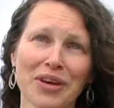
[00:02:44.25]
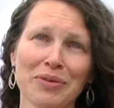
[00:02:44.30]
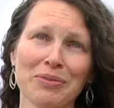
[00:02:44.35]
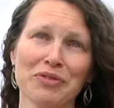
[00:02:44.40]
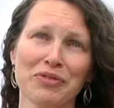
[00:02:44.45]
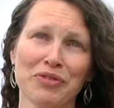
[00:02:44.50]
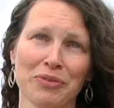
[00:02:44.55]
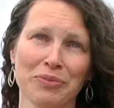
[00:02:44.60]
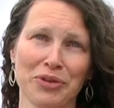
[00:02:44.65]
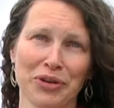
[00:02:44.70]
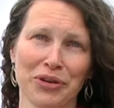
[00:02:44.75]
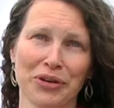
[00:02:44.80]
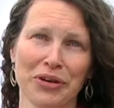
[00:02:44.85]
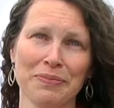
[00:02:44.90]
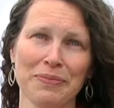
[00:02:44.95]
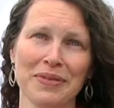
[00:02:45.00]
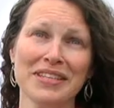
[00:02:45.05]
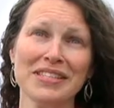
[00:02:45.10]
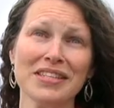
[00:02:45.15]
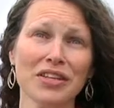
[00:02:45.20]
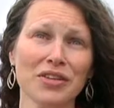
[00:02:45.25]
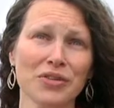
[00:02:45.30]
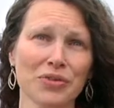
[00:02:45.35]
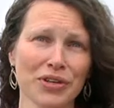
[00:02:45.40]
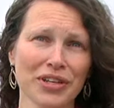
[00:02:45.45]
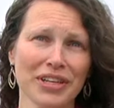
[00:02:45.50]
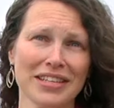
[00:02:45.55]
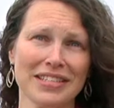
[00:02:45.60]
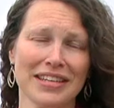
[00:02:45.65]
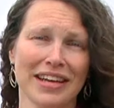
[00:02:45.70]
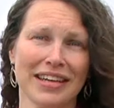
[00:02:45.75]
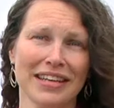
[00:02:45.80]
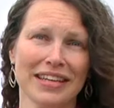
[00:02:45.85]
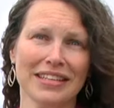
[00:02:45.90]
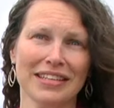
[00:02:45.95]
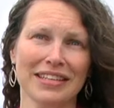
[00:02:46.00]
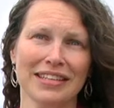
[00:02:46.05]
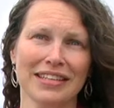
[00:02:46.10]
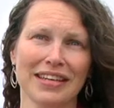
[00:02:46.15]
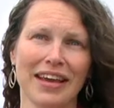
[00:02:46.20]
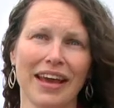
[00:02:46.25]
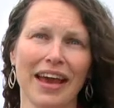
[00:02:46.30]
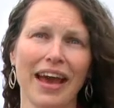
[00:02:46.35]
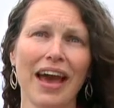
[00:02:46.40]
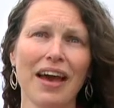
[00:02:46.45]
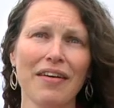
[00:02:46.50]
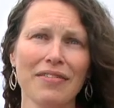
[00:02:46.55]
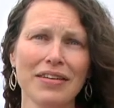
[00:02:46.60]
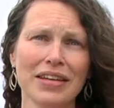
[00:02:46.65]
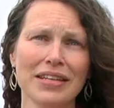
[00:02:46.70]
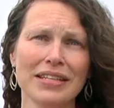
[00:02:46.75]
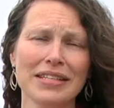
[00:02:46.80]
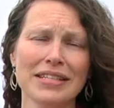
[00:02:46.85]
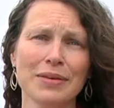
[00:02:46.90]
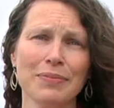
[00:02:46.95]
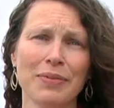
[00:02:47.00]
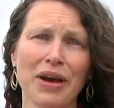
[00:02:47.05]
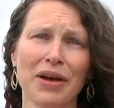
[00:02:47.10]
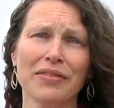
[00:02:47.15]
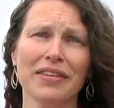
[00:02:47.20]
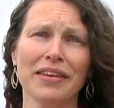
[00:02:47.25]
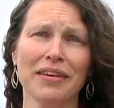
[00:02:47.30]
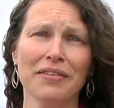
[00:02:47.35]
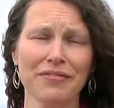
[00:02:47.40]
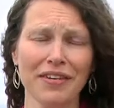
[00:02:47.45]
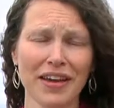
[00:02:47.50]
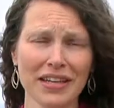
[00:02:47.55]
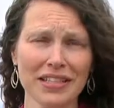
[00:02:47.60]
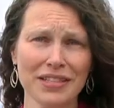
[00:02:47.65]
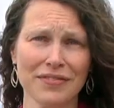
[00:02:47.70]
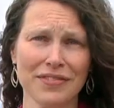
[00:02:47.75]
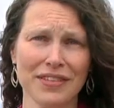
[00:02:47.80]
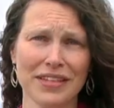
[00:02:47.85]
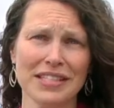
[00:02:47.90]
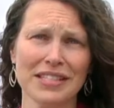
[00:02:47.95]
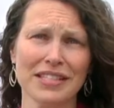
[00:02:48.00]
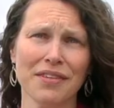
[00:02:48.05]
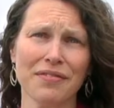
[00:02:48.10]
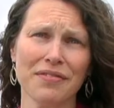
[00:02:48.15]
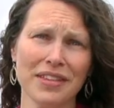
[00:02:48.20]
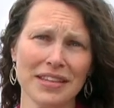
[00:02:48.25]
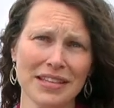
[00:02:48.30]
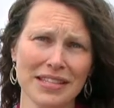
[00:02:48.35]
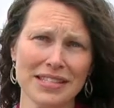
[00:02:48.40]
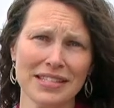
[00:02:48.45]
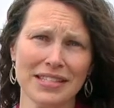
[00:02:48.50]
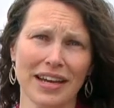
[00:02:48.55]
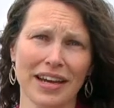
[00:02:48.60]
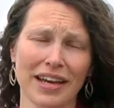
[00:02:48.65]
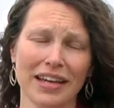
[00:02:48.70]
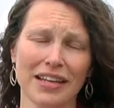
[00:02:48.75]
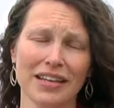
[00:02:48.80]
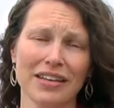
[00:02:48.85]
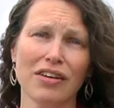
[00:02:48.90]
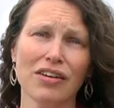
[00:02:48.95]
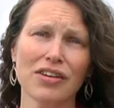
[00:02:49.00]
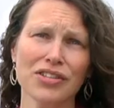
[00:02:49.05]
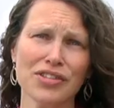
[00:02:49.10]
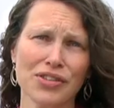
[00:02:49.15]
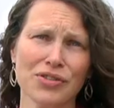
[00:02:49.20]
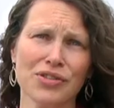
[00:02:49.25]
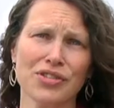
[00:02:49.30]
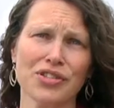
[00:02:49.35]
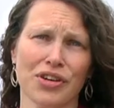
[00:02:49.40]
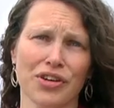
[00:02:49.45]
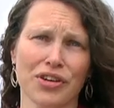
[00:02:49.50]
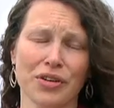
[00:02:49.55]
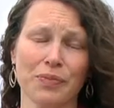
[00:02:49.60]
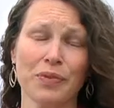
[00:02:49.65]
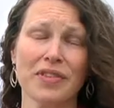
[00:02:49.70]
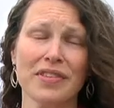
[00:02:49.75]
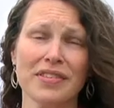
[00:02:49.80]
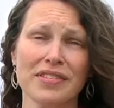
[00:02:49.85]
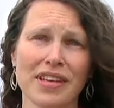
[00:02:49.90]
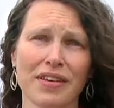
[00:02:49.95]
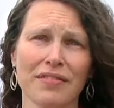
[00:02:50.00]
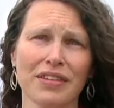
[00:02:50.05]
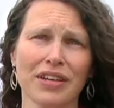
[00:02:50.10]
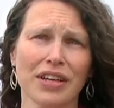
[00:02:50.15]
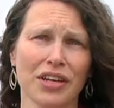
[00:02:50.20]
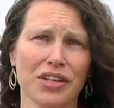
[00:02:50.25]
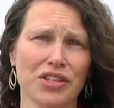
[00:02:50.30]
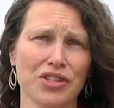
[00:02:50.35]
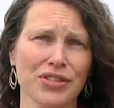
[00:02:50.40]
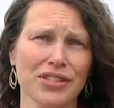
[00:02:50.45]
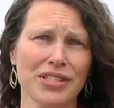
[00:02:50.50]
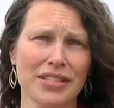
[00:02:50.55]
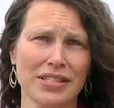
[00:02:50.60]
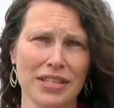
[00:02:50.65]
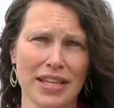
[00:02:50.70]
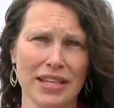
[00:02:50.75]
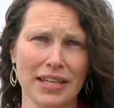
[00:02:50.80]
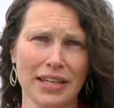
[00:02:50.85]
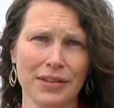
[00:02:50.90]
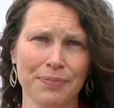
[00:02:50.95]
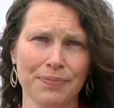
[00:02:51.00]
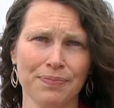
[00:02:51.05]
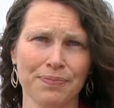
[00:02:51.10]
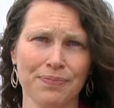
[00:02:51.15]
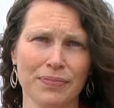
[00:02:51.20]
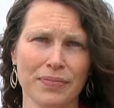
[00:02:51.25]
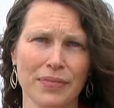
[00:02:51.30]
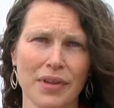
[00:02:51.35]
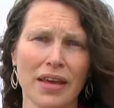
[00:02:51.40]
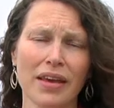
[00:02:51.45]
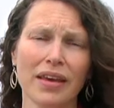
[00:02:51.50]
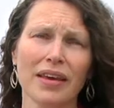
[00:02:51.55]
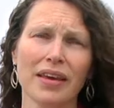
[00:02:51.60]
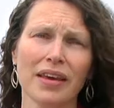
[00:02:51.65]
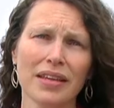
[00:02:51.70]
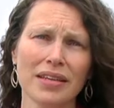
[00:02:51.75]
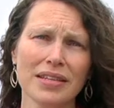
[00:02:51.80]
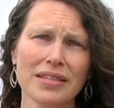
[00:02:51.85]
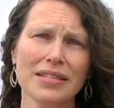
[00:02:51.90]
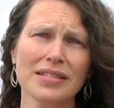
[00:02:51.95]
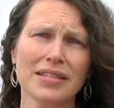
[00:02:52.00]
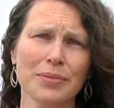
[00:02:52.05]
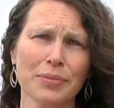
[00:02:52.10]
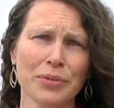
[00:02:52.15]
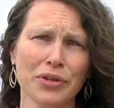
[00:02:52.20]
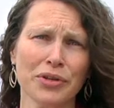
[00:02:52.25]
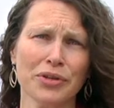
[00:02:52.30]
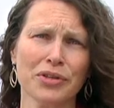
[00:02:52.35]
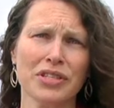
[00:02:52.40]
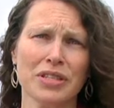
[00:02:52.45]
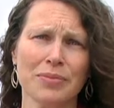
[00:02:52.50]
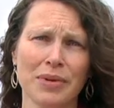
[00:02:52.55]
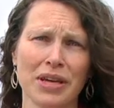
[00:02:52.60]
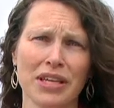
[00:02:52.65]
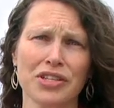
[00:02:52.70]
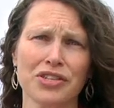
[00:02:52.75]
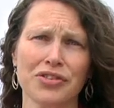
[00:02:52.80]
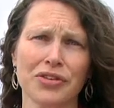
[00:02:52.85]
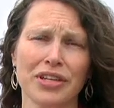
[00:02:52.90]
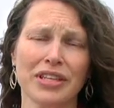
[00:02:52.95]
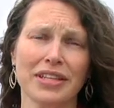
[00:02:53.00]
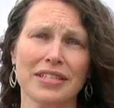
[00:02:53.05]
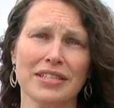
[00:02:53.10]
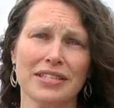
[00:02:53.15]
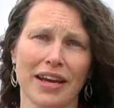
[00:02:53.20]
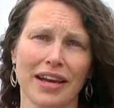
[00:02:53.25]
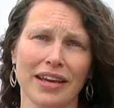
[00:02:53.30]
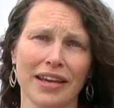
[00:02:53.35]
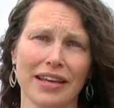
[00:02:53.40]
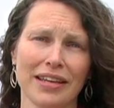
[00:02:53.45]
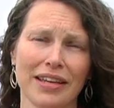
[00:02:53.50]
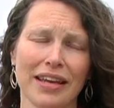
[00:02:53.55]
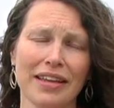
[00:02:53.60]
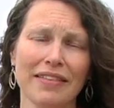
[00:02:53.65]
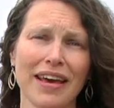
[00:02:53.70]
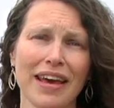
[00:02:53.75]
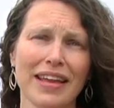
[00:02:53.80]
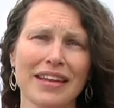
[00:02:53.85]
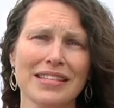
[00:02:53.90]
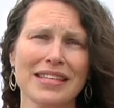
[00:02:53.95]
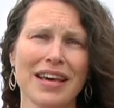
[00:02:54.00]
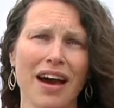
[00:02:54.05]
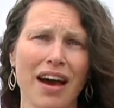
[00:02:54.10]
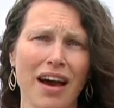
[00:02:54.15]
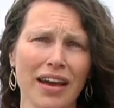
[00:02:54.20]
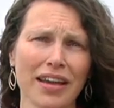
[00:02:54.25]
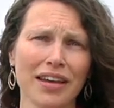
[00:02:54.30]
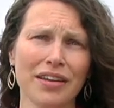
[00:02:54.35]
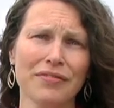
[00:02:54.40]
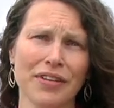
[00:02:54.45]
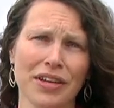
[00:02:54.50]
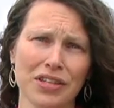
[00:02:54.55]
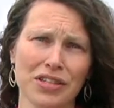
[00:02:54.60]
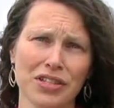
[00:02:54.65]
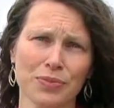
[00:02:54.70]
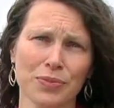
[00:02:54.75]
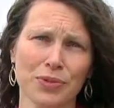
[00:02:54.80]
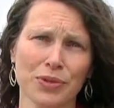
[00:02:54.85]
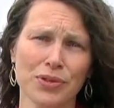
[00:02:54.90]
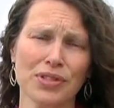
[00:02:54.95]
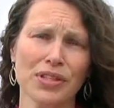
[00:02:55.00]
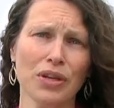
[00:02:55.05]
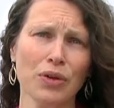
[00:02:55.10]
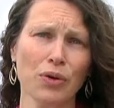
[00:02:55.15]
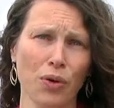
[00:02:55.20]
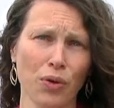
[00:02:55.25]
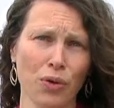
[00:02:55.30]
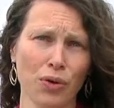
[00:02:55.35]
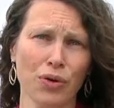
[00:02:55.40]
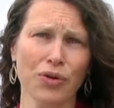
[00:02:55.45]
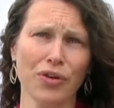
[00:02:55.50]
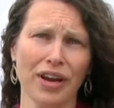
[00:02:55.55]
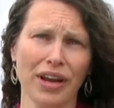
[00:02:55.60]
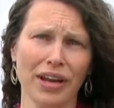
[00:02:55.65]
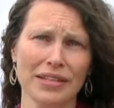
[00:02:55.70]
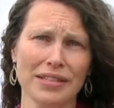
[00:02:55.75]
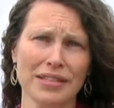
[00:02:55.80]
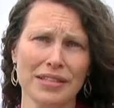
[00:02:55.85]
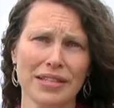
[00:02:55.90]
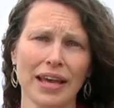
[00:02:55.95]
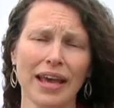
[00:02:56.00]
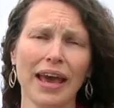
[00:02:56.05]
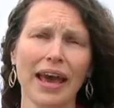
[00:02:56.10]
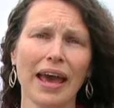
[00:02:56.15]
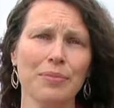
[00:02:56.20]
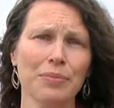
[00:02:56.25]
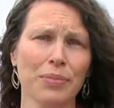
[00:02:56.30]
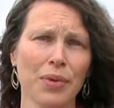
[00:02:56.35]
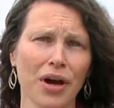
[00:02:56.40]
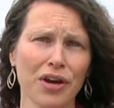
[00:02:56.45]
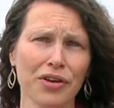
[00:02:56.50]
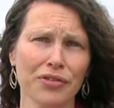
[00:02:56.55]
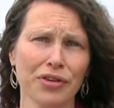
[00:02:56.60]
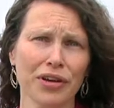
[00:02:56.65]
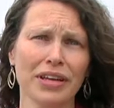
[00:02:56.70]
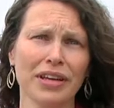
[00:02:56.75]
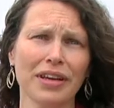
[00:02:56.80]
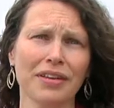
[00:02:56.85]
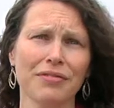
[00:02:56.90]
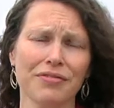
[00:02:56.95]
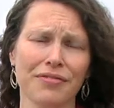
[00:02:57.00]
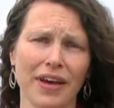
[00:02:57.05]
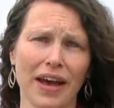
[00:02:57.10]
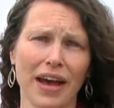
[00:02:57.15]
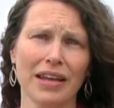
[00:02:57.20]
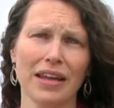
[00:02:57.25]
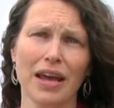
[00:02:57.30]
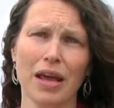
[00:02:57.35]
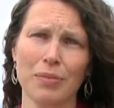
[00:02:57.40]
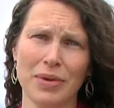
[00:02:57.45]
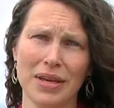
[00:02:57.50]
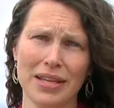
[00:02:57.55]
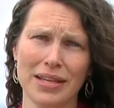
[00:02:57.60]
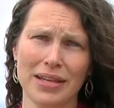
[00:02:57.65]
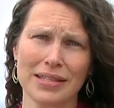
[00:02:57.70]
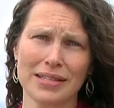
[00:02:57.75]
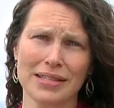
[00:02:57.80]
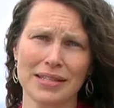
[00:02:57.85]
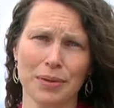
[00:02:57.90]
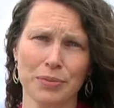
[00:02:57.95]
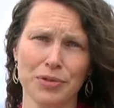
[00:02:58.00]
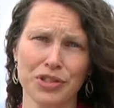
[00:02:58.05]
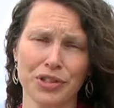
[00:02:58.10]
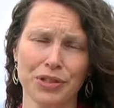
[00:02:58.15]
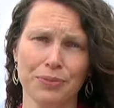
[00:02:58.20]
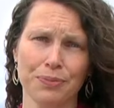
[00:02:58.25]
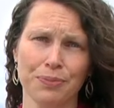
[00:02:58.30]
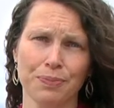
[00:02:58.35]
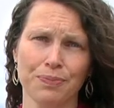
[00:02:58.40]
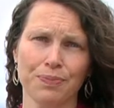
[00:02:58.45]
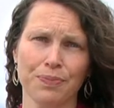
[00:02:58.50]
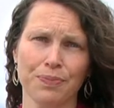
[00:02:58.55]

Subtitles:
coming from Europe is the Nordic diet. Evidence about the effectiveness of this diet also started with the 7 Countries Study. It is similar to the Mediterranean diet in that it's high in vegetables and whole grains and moderate in fat and meat consumption.